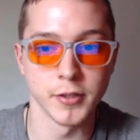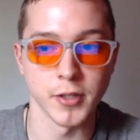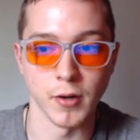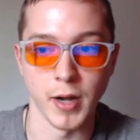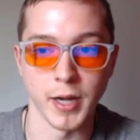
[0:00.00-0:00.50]

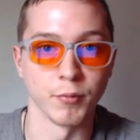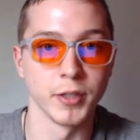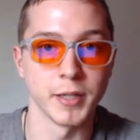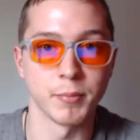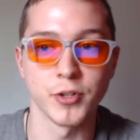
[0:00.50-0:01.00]
So I
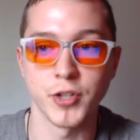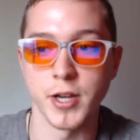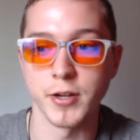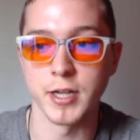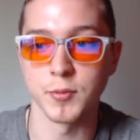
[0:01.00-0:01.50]
really
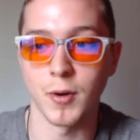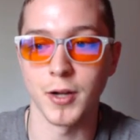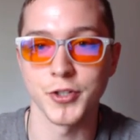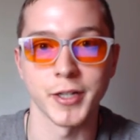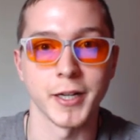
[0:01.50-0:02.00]
appreciate you guys
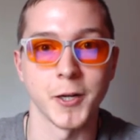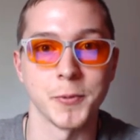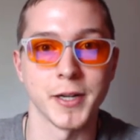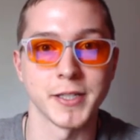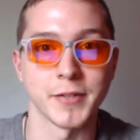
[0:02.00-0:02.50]
watching, and I hope
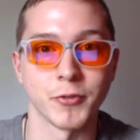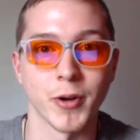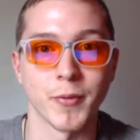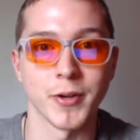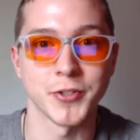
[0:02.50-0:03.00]
you guys have a
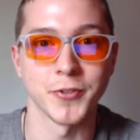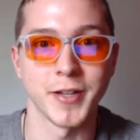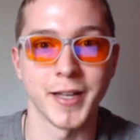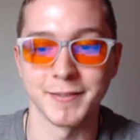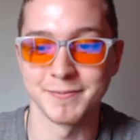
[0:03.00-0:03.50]
great rest of your
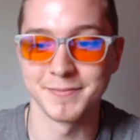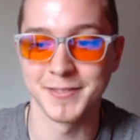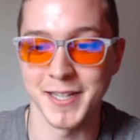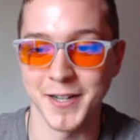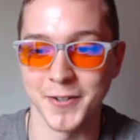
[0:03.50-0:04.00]
day.
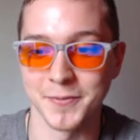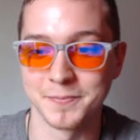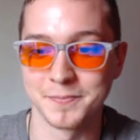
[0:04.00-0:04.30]
Take care.